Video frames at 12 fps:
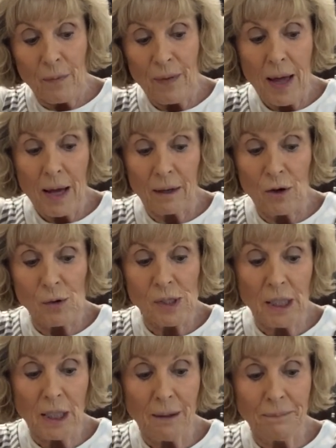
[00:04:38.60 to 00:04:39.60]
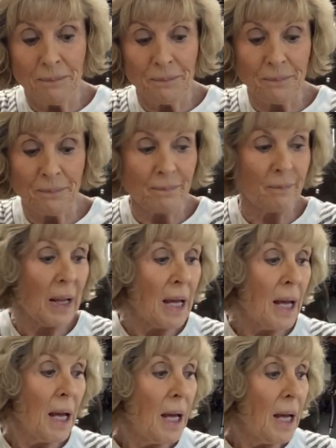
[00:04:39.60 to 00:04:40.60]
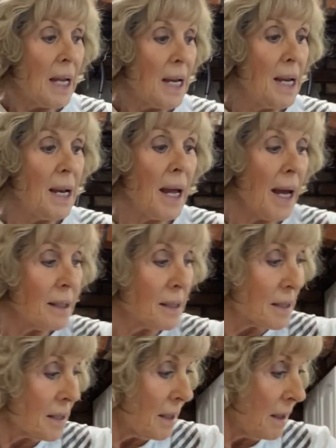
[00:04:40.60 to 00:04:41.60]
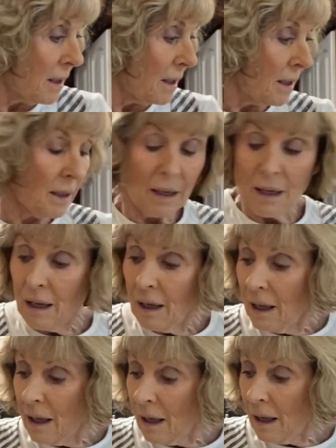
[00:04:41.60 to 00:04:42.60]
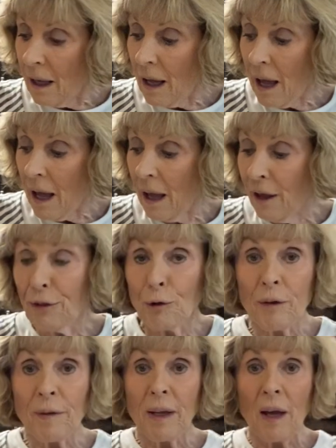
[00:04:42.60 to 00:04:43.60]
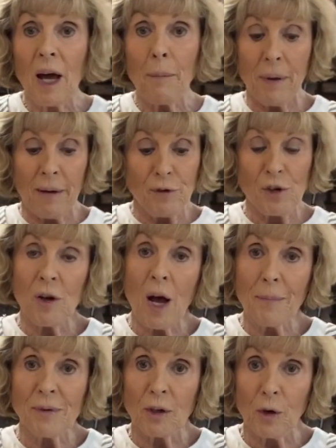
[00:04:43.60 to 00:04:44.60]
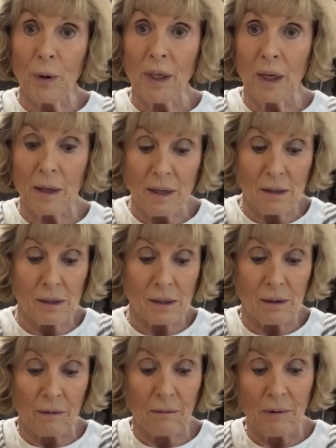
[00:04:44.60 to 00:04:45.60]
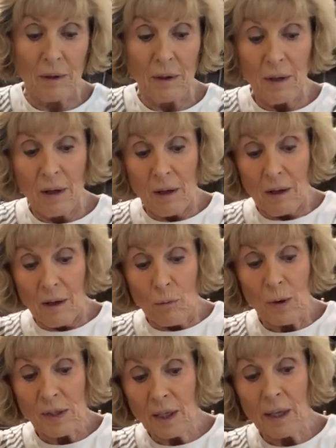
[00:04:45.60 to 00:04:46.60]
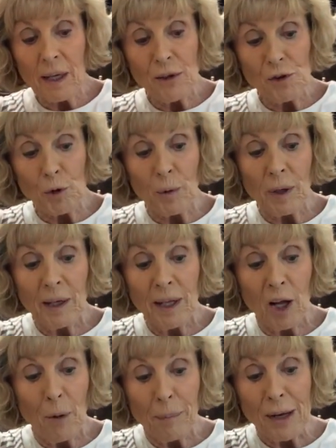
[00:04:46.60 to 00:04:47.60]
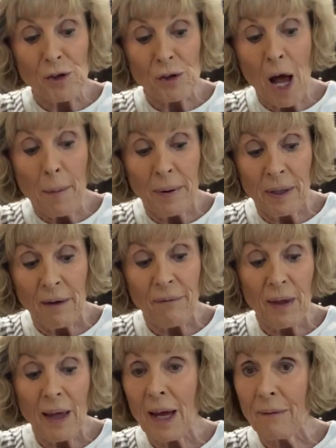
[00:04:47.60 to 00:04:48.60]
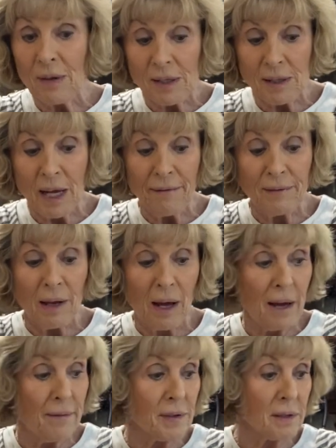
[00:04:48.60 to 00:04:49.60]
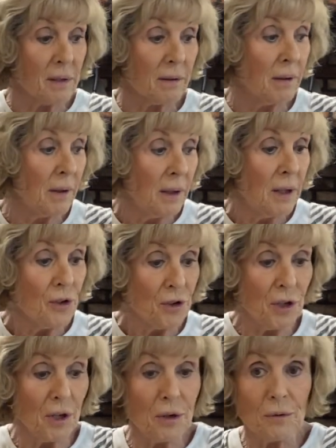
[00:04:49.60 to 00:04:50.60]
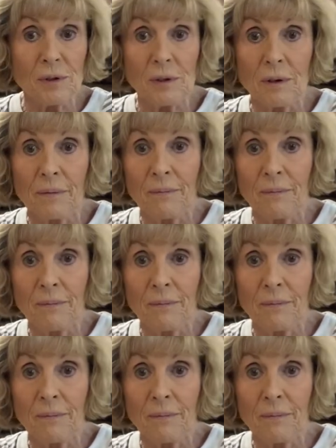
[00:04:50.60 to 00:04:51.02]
That goes in. Next, 1/3 cup of chopped green onions. Once again, children can help by chopping if they have the safe knives to use.